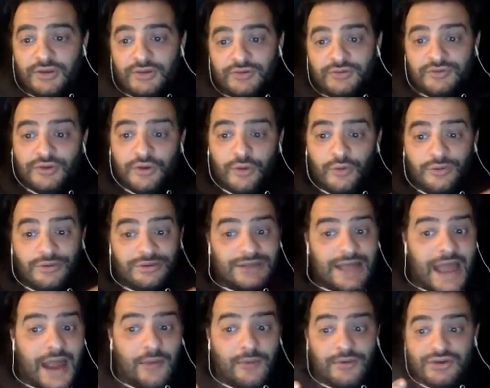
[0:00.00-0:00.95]
So
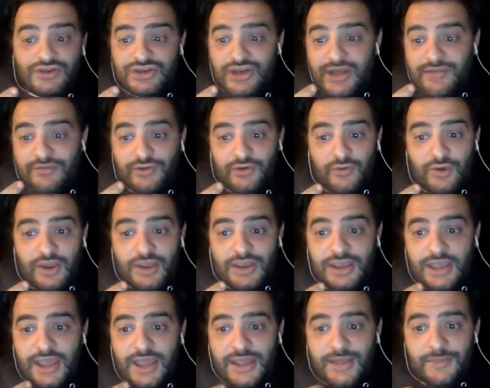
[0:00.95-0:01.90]
Lowry should have a great
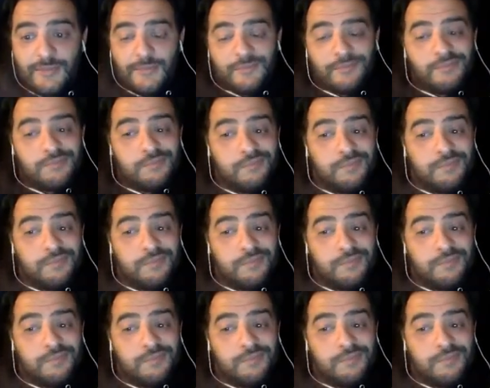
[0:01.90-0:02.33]
game,